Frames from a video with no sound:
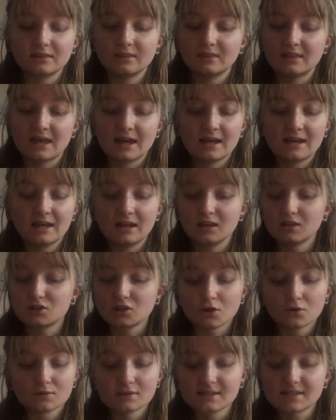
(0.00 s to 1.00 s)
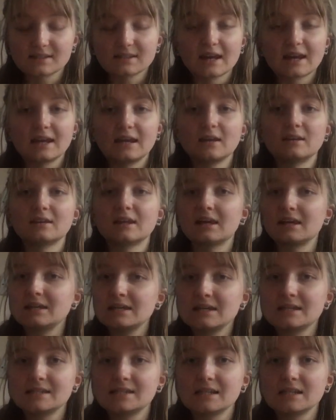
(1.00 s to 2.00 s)
they don't stain, they're
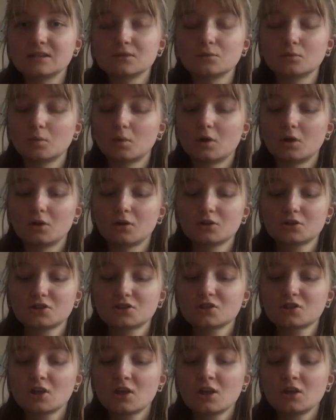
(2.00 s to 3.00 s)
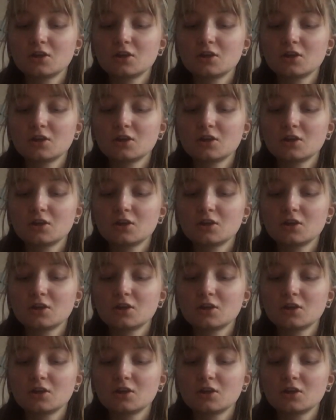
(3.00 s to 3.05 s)
easy to wash.